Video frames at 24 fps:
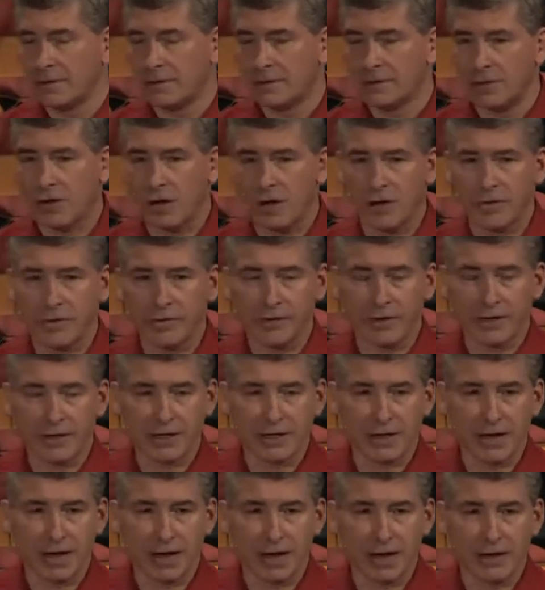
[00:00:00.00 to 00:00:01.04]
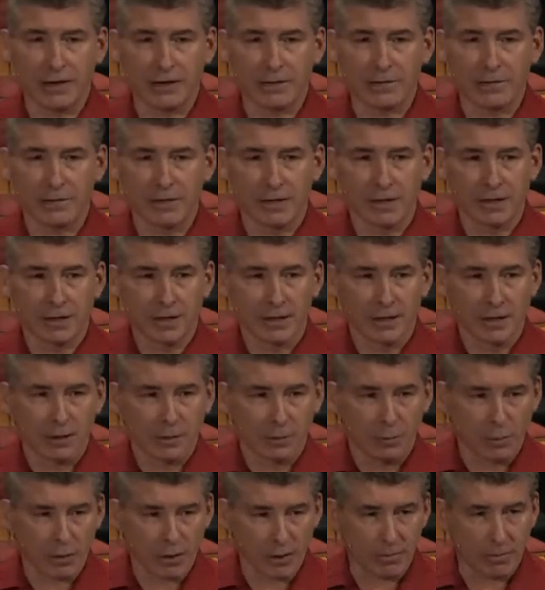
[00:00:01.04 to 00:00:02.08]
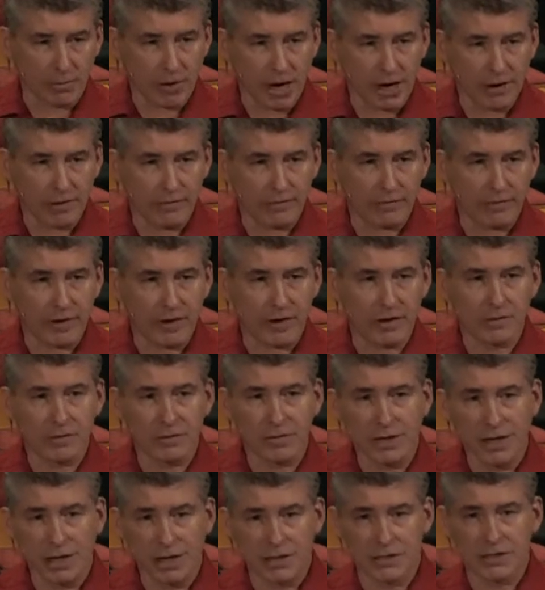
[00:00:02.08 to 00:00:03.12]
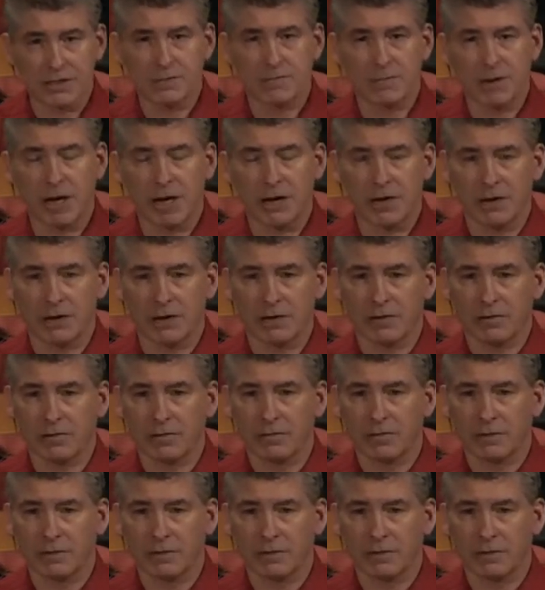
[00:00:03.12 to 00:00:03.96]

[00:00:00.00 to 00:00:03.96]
tall, thin guy with a microphone and a speaker,